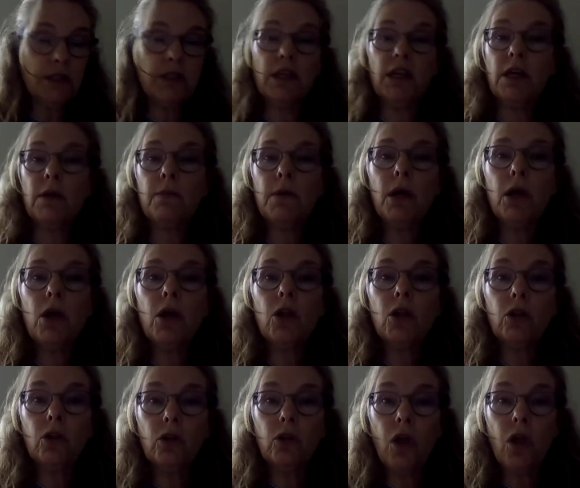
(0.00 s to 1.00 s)
to him
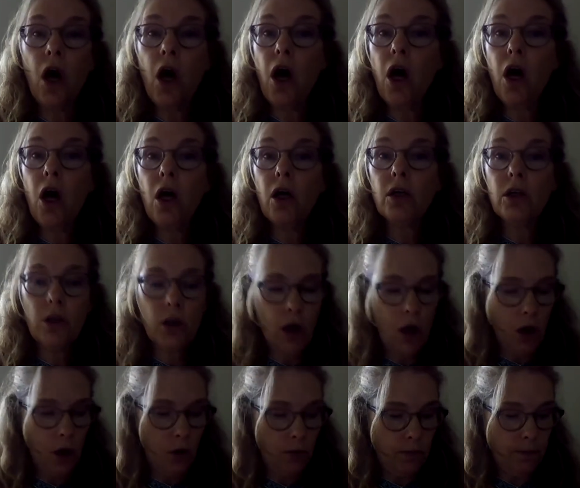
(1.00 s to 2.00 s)
long ago.